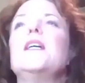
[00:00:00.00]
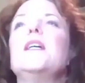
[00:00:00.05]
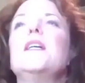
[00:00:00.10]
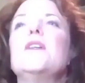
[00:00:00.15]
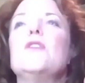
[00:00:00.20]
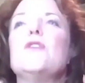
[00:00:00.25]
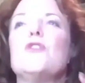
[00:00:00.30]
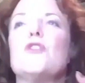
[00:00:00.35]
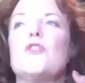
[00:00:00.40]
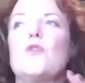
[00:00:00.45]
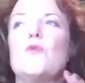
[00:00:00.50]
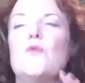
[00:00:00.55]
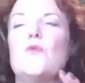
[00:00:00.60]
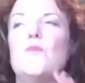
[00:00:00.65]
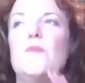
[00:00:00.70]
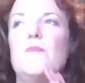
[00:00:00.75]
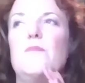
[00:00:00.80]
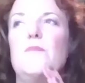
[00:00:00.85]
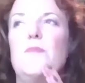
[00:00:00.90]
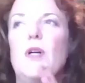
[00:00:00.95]

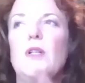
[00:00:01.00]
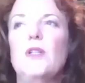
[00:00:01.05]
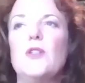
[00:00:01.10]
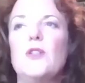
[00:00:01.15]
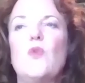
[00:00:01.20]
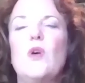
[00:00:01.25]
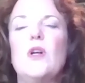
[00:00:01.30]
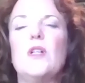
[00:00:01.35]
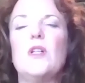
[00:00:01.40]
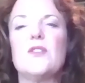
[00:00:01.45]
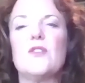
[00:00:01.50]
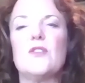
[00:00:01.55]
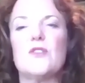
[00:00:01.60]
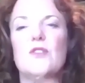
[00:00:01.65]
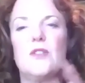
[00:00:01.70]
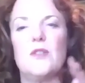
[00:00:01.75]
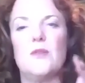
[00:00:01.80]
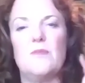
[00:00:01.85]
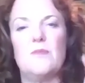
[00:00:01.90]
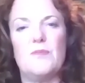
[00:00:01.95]
So Baldwin Wallace is
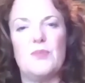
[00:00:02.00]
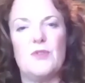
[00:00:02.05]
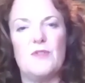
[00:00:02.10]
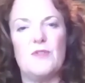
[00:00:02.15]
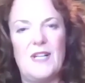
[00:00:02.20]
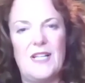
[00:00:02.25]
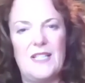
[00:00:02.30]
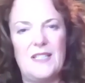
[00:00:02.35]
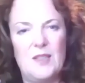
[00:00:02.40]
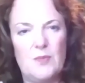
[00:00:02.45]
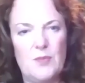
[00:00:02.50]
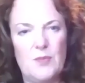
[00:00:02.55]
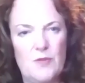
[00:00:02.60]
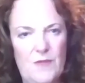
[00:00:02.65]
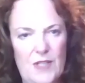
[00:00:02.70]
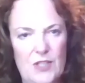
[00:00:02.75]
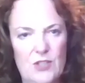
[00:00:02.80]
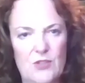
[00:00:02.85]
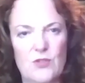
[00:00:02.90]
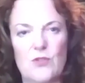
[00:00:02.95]
going to provide the
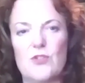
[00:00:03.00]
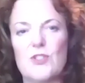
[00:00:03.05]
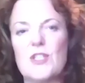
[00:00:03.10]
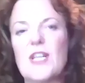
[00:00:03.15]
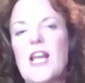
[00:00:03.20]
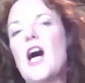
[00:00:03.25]
professors.